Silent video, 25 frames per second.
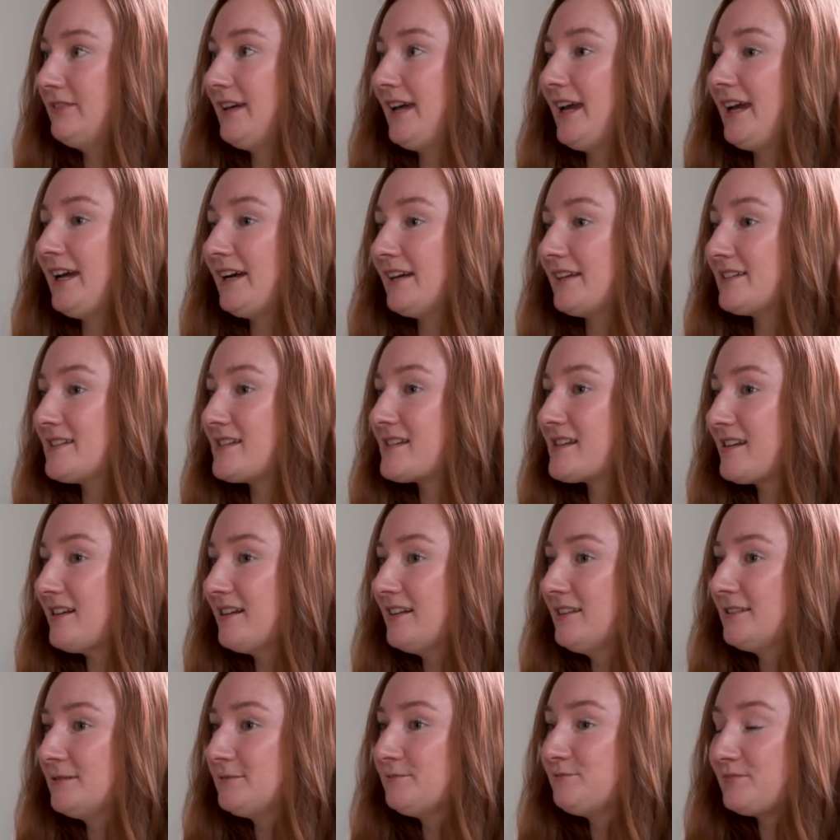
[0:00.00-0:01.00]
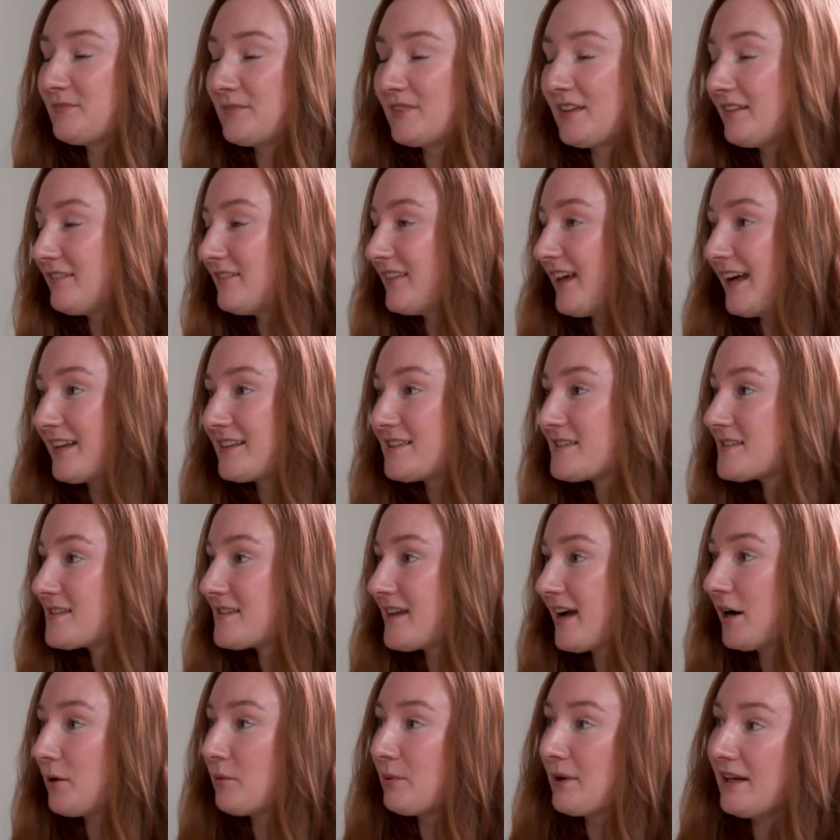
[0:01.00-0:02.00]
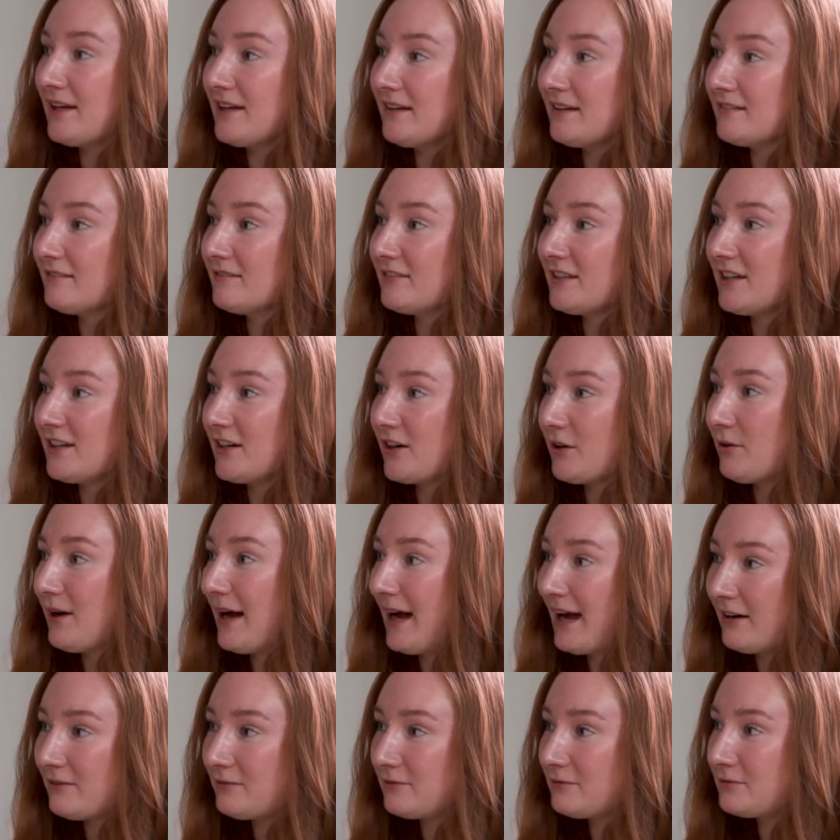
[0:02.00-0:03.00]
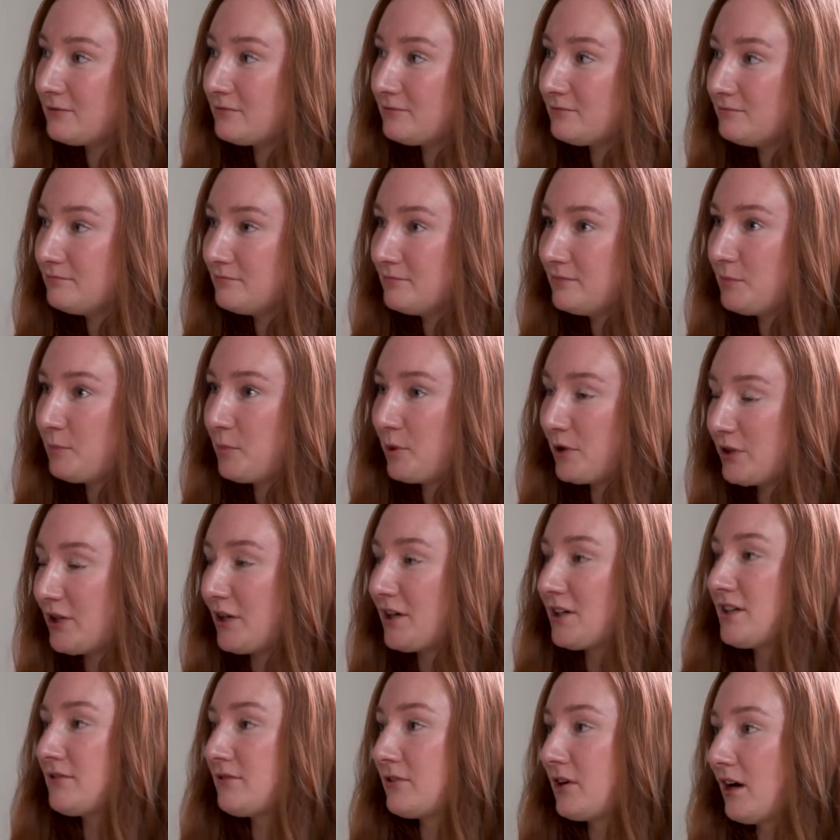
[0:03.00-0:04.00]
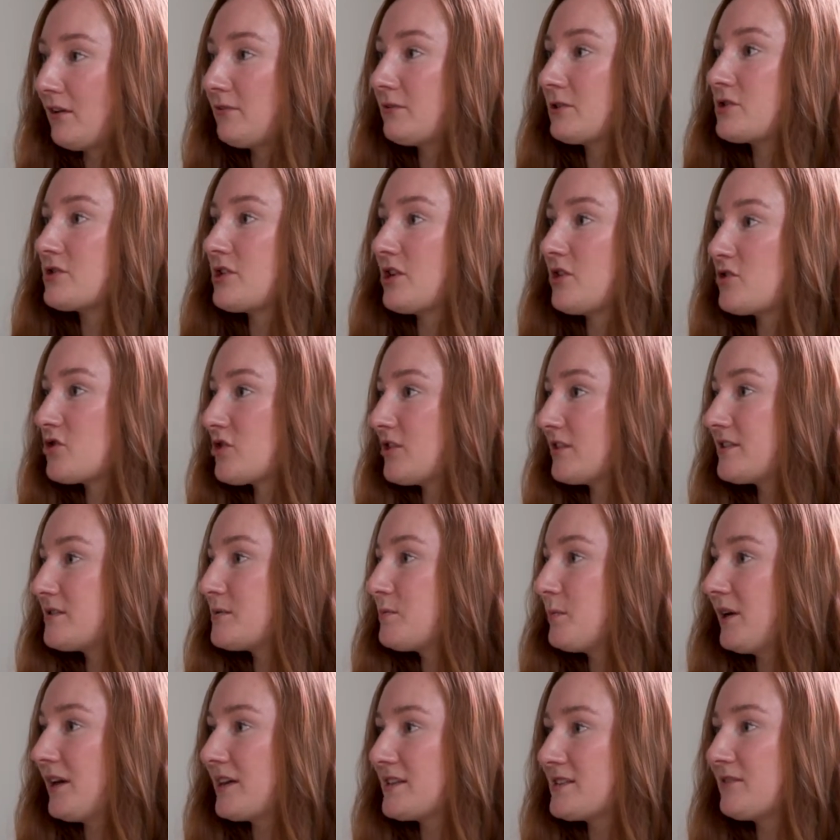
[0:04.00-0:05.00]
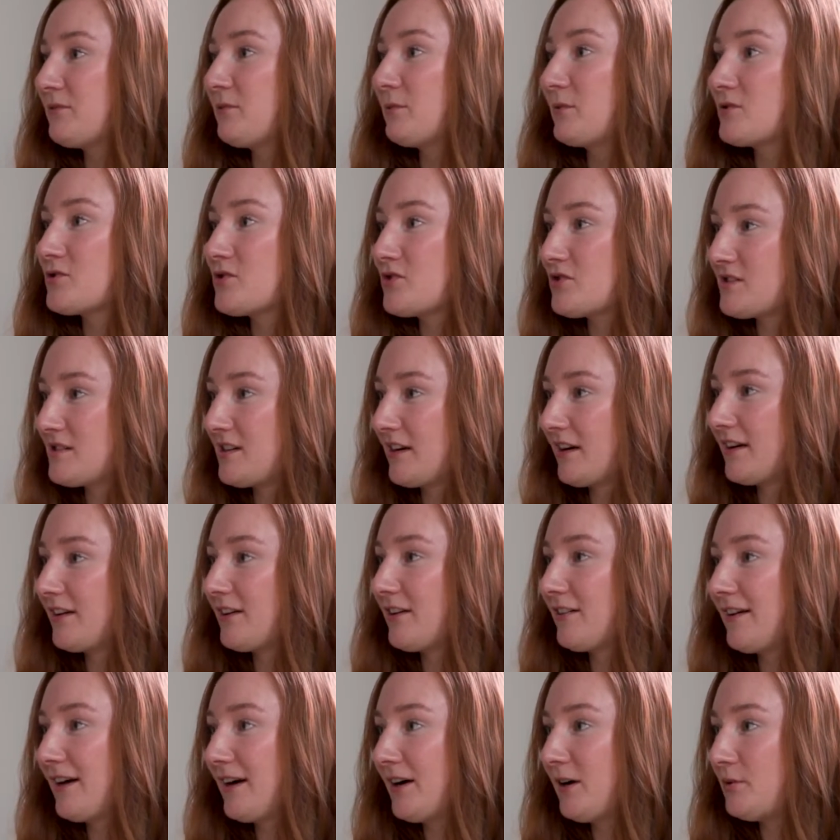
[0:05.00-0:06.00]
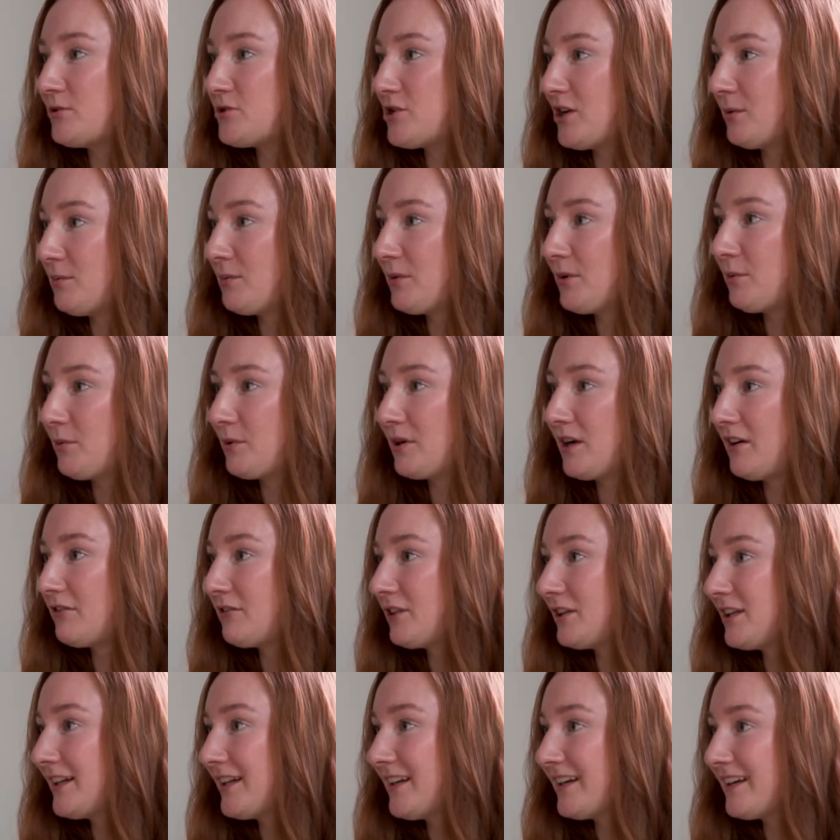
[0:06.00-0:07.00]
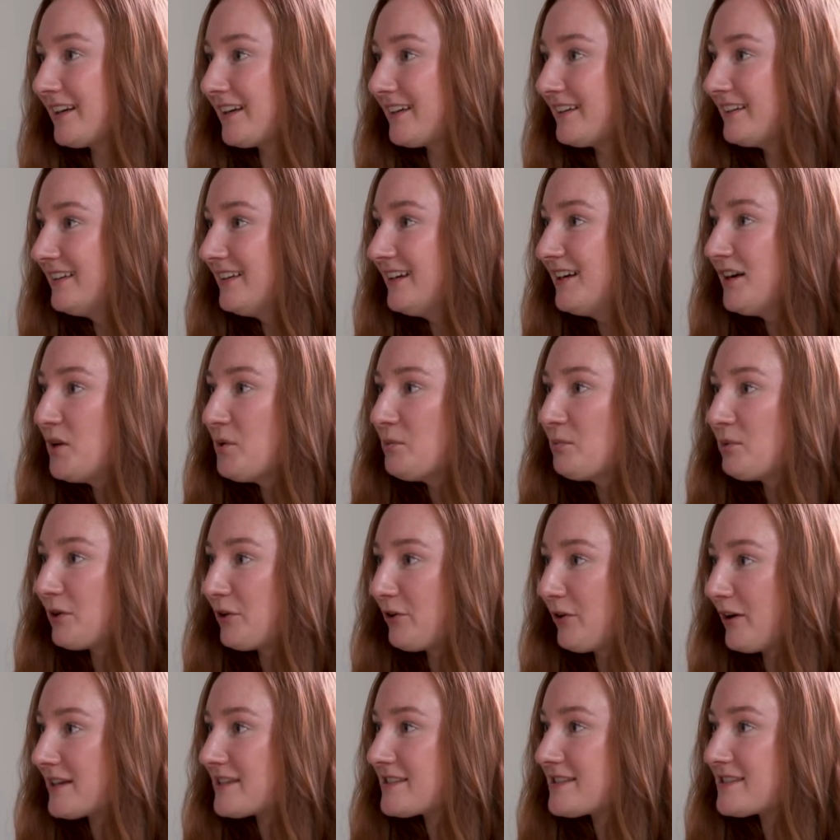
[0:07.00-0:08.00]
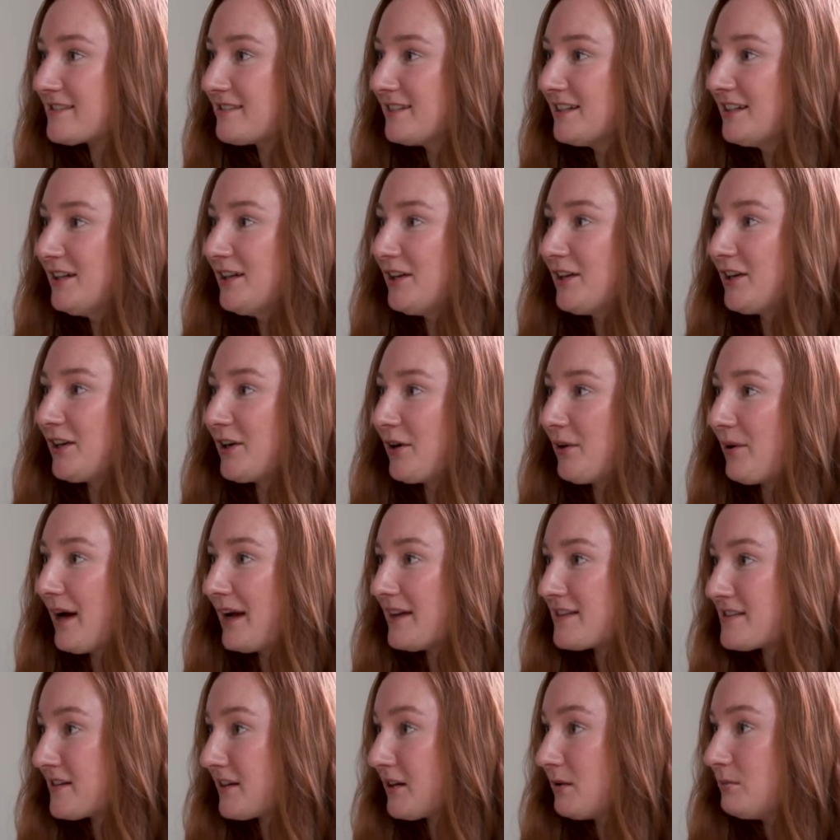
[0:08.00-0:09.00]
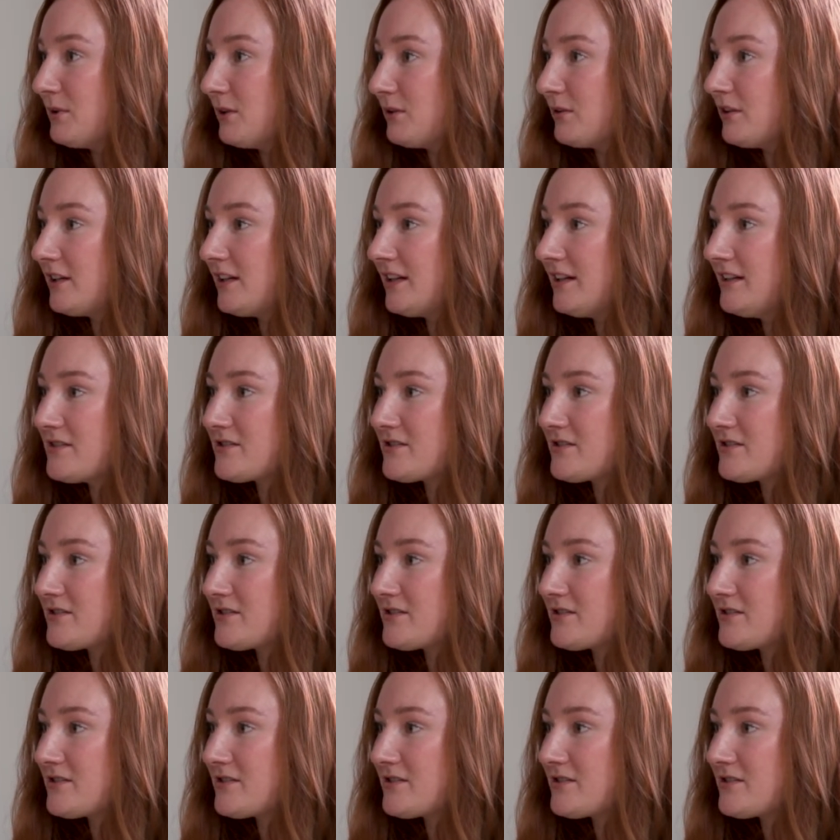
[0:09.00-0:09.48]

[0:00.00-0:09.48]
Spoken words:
And that's how we have productive conversations, because if we're just stuck in our echo chamber, we're not really gonna progress as a community.